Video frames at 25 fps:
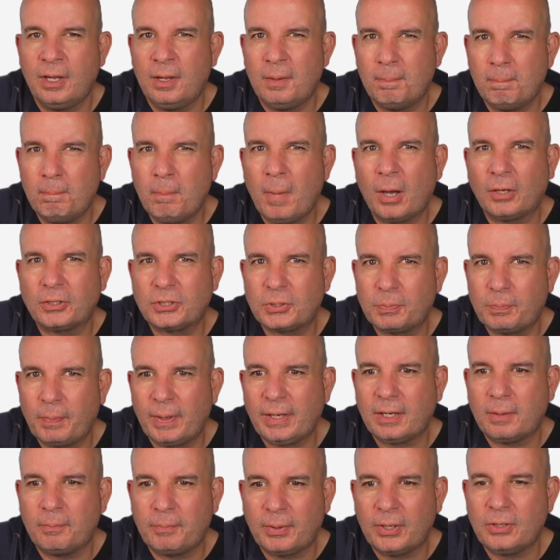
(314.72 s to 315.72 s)
Much
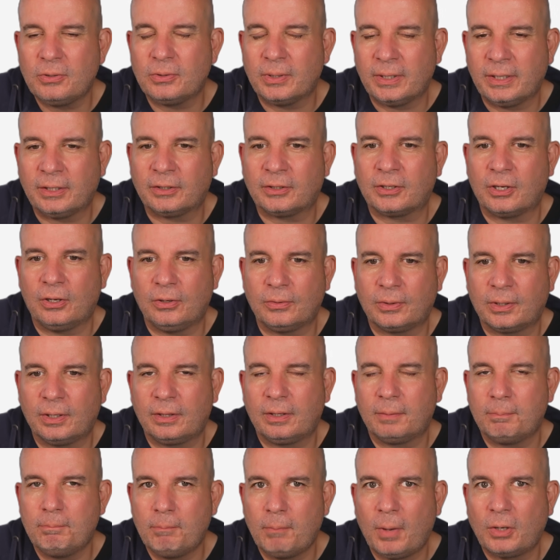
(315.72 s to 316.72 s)
bigger boot in a Kuga
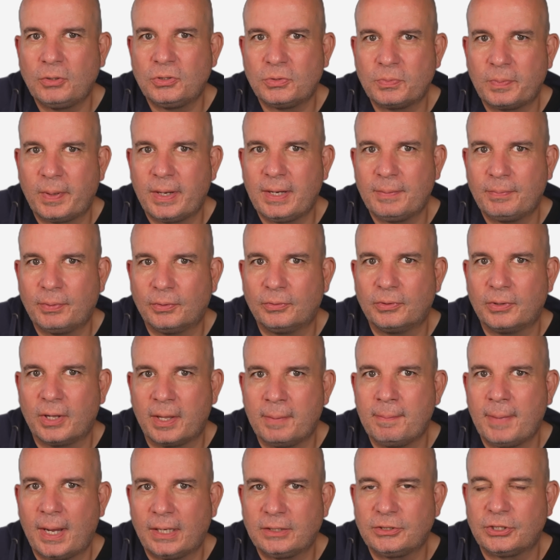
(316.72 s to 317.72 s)
than most people
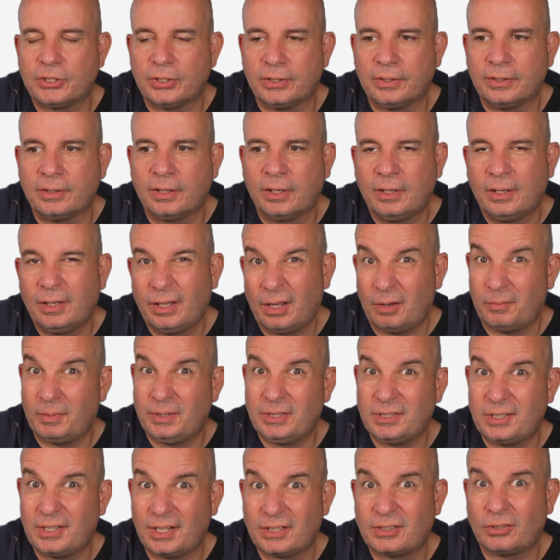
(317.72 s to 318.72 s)
imagine. I
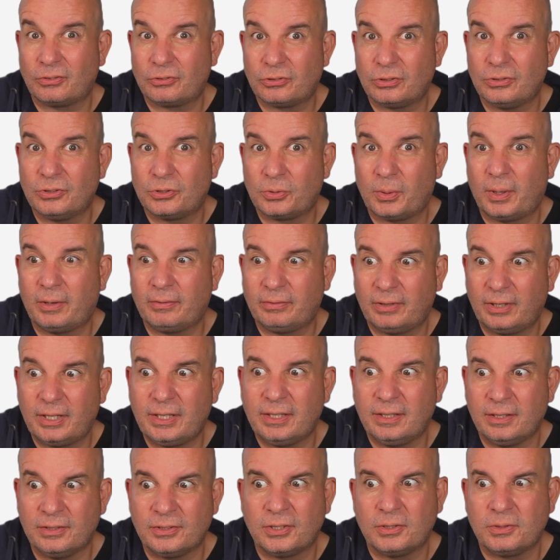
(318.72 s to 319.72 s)
mean, 612
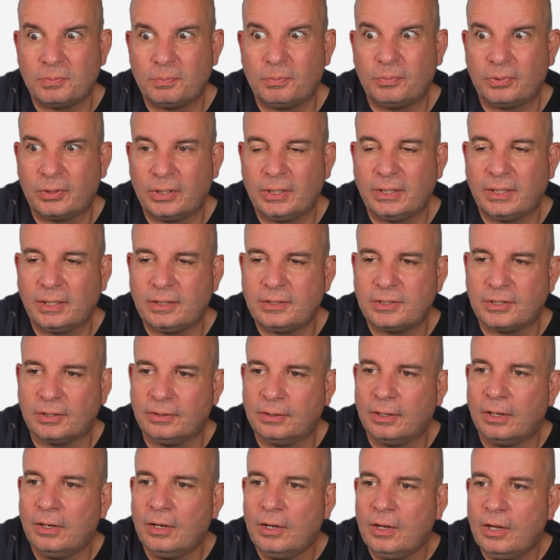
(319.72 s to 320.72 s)
litres is pretty
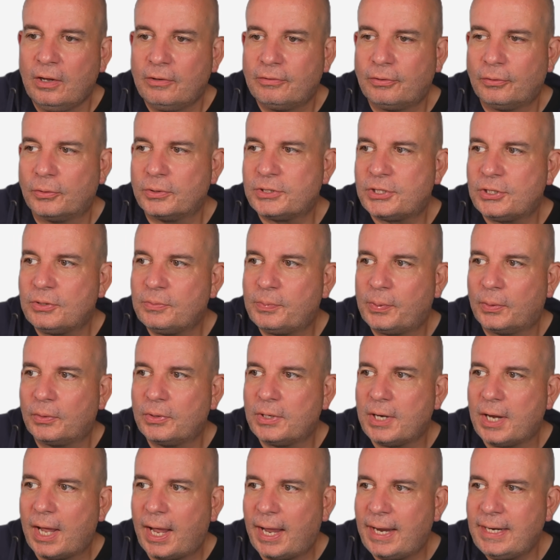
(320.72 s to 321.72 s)
decent.
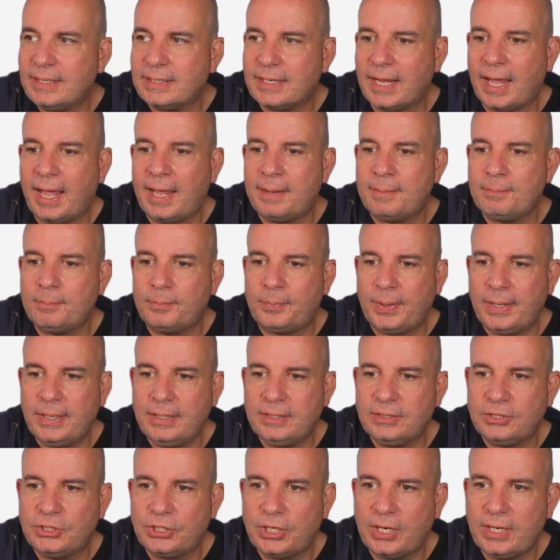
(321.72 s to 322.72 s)
42.8
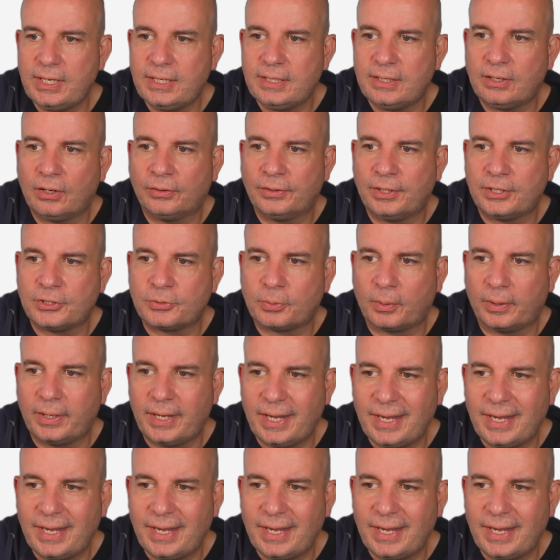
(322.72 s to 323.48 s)
mpg on this one.